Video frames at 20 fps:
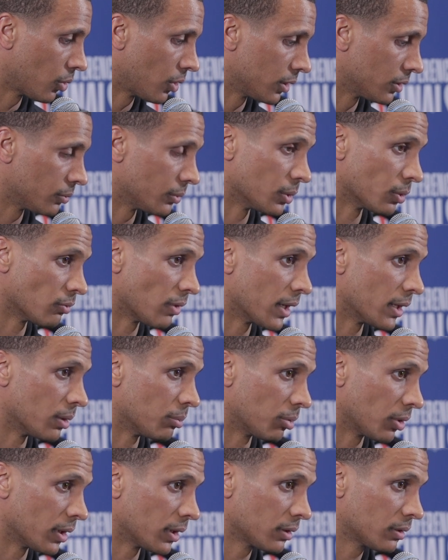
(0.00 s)
one, we were ready
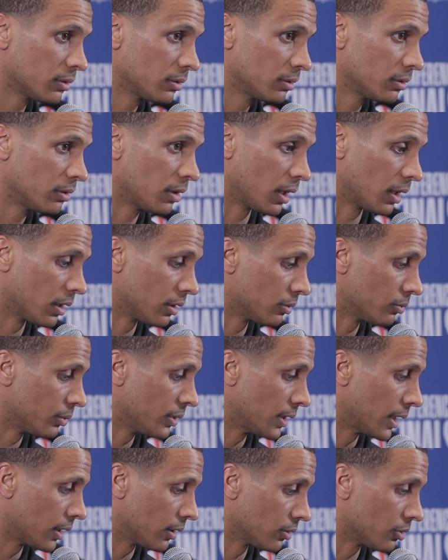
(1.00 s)
to play, and
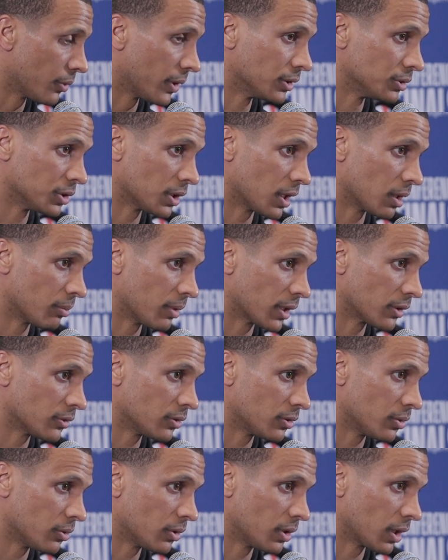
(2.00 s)
we had a great job
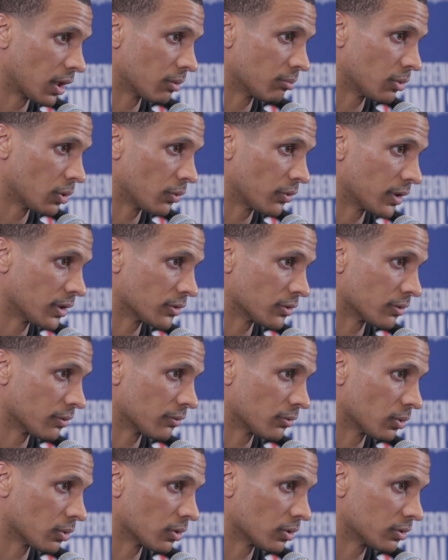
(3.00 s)
executing on both ends of the
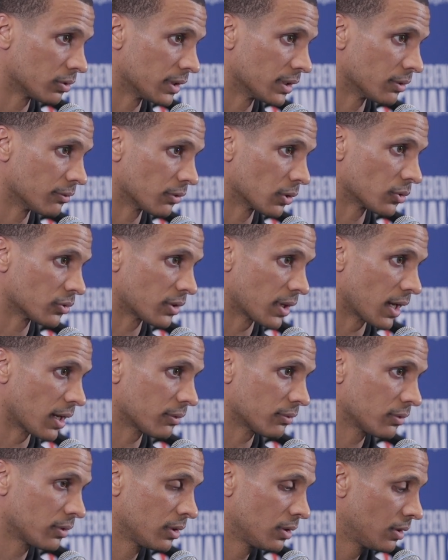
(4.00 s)
floor in the first
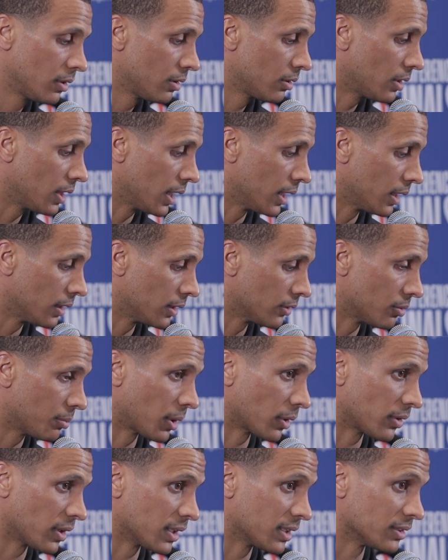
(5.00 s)
half. And it's
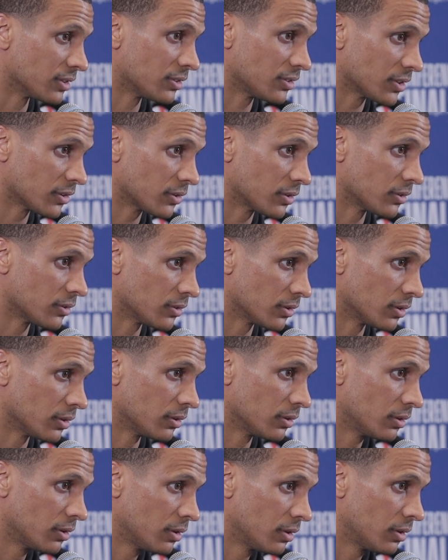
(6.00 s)
about the
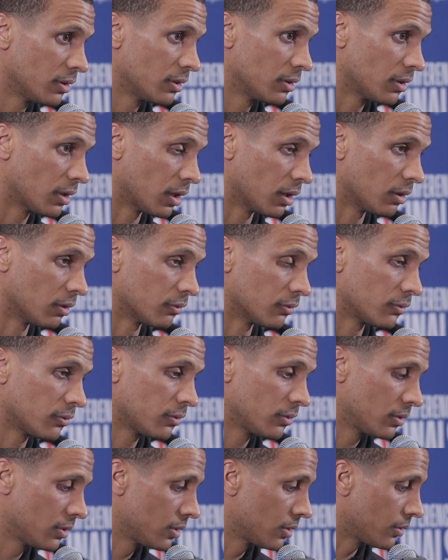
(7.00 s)
consistency
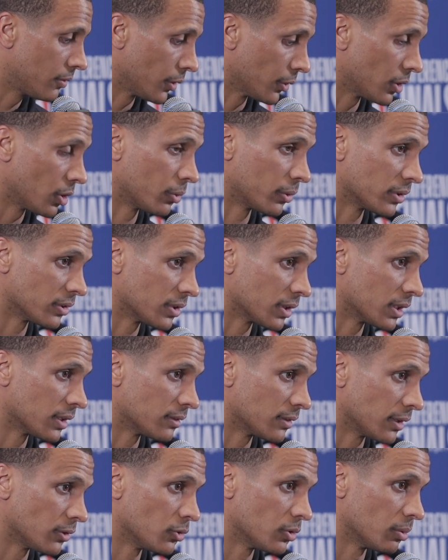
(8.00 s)
of they're going to
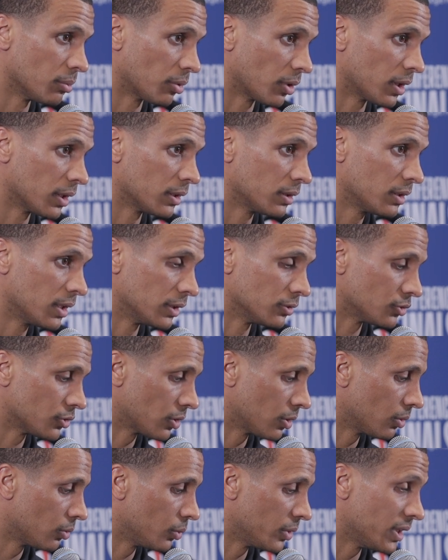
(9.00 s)
continue to play. And
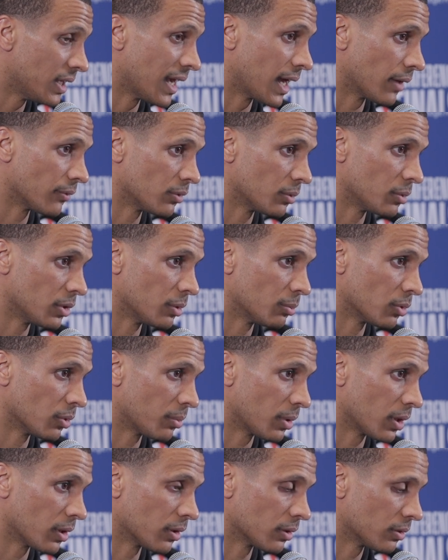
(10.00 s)
so we have to be
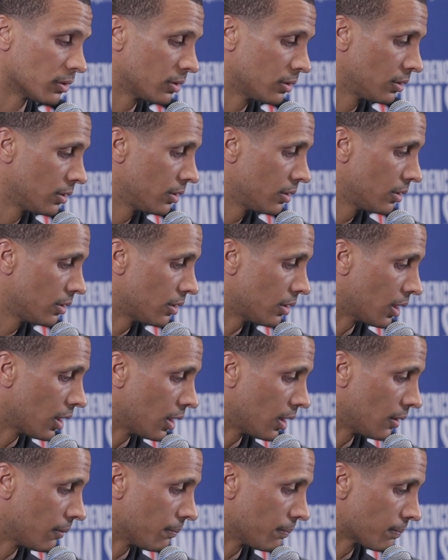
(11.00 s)
prepared
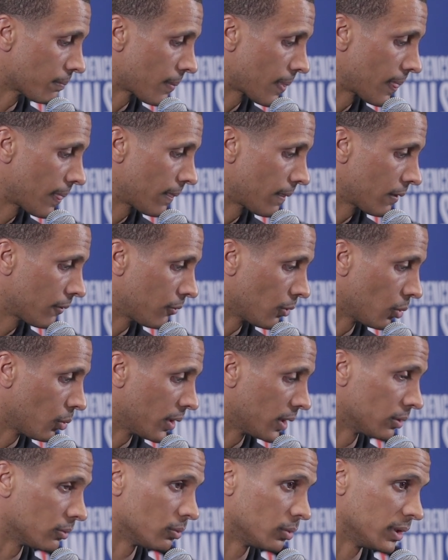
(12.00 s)
for
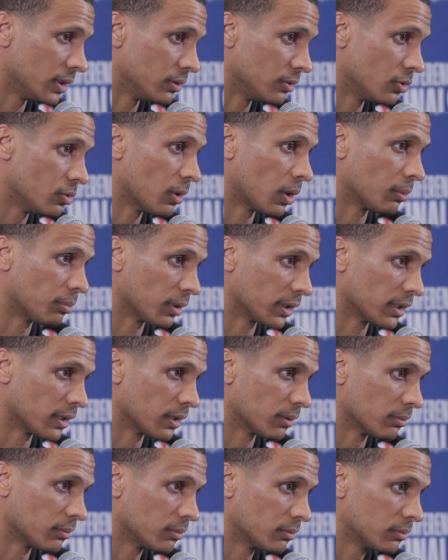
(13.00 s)
when we do outplay
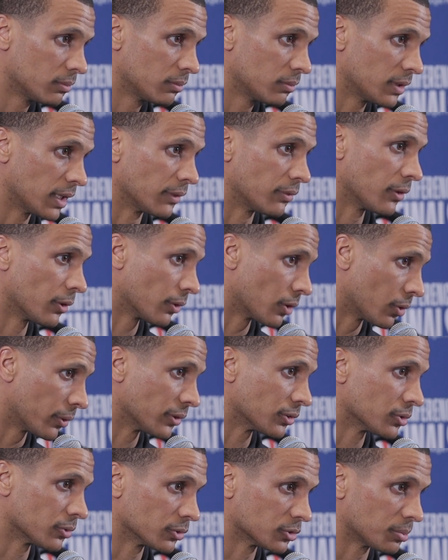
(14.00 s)
them, that they're
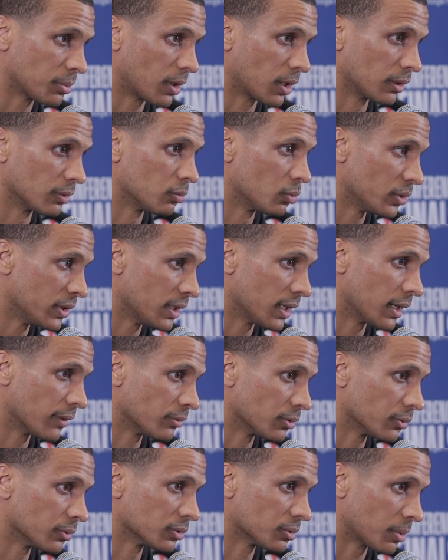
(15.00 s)
going to respond and we
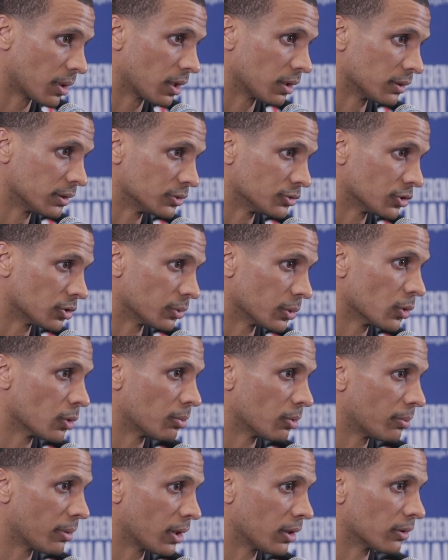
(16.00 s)
have to respond. And so we were
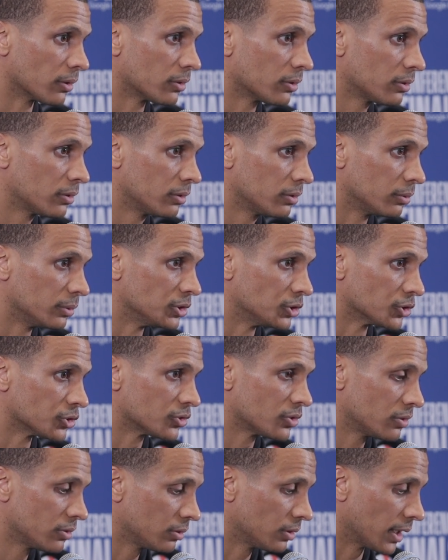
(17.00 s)
prepared. We
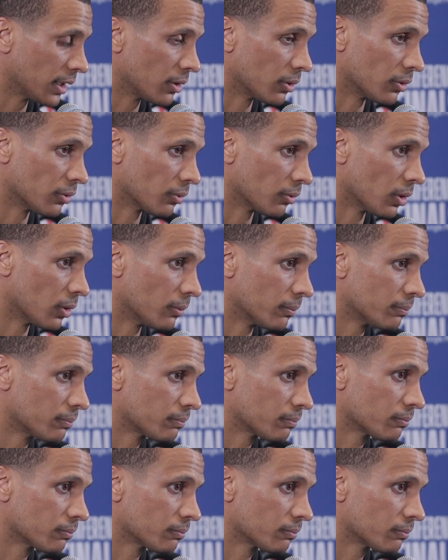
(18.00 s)
just let go of the rope.